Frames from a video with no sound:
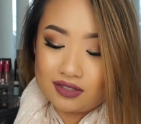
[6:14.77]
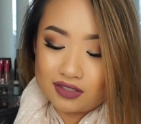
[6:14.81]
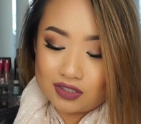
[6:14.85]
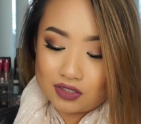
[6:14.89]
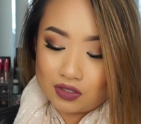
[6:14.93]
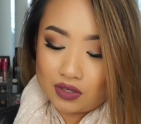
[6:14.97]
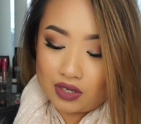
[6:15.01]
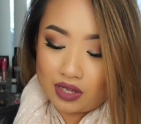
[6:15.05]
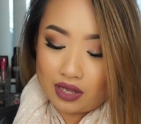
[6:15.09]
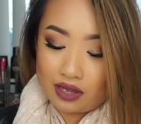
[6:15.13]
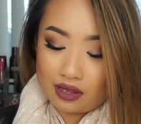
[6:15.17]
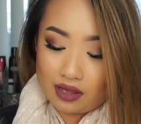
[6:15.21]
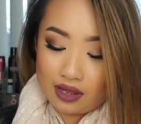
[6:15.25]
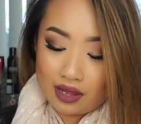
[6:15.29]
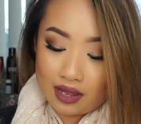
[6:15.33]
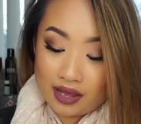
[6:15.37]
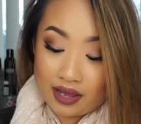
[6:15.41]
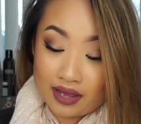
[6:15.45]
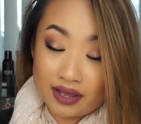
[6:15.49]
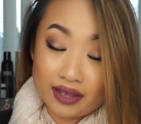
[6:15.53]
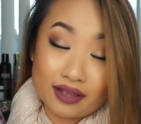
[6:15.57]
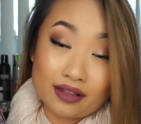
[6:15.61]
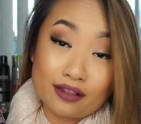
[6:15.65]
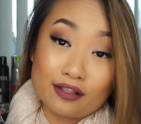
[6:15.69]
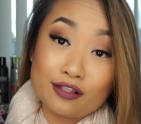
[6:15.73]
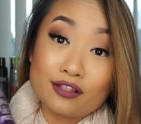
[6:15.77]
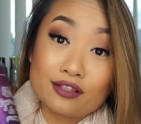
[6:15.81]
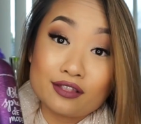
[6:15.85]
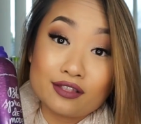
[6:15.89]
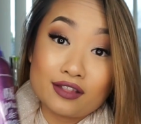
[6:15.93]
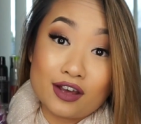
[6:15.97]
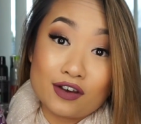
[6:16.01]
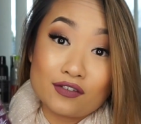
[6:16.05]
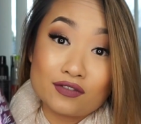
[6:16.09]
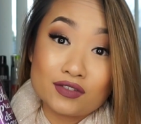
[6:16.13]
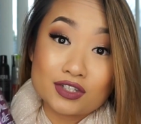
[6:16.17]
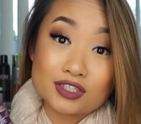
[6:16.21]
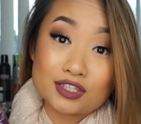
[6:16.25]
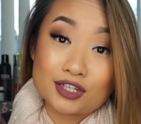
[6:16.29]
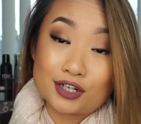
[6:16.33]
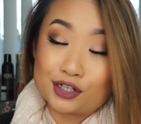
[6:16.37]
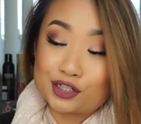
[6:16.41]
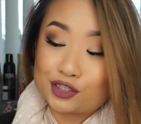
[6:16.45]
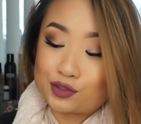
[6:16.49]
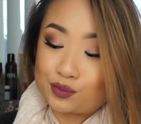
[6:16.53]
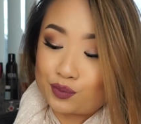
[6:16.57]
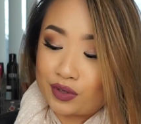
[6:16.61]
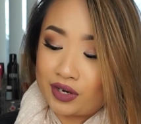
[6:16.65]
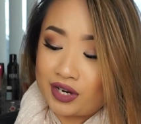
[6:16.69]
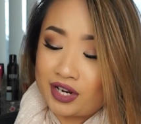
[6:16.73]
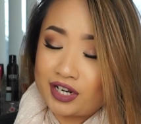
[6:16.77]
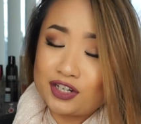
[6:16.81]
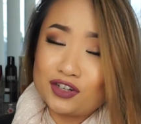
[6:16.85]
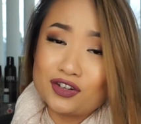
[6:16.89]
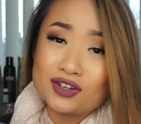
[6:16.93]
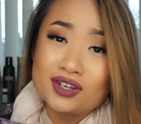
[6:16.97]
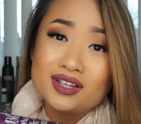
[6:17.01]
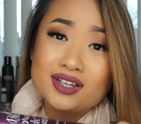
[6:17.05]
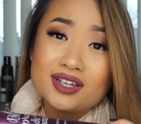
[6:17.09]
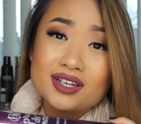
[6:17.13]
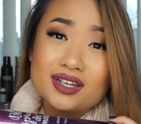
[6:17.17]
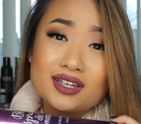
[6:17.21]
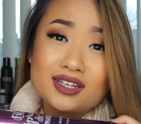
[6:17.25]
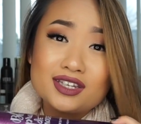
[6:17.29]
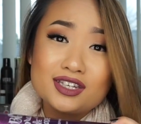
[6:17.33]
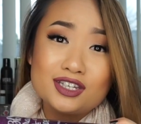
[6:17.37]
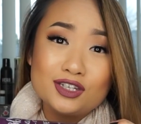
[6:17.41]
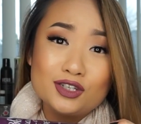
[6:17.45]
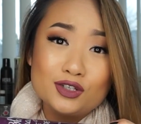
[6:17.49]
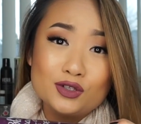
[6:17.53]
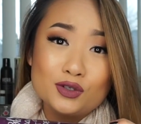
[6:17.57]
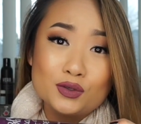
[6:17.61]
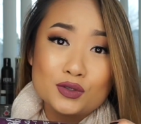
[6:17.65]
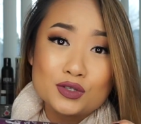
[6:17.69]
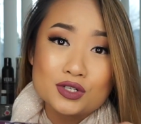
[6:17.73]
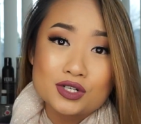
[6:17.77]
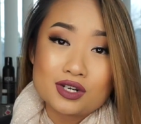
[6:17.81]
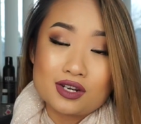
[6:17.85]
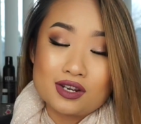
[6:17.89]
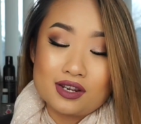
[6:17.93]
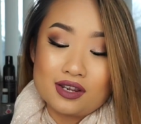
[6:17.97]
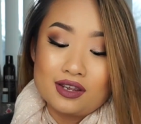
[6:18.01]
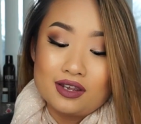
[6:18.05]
So yeah, I love this hairspray, and you get like a huge